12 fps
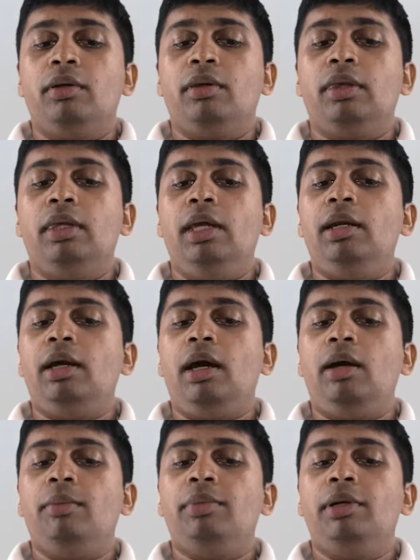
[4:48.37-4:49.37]
Then
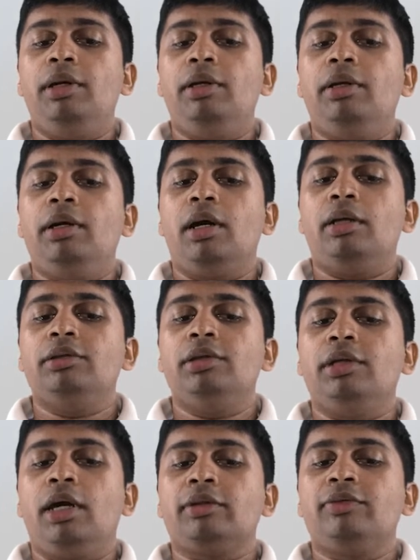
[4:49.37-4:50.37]
I update currency
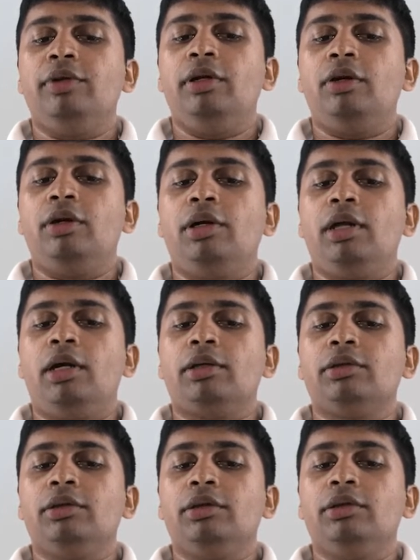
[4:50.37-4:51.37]
text
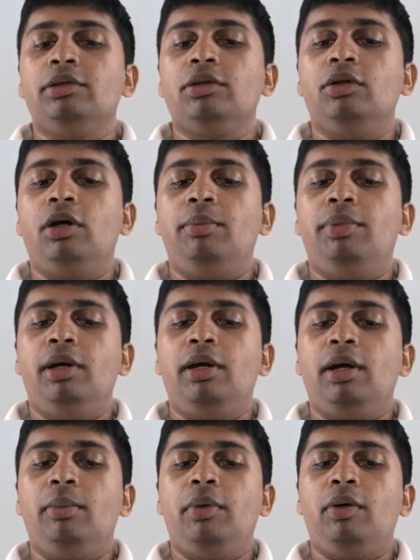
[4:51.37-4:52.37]
field.text is equal to
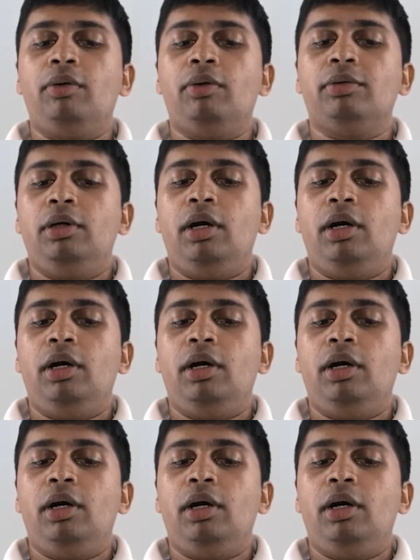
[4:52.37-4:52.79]
update amount.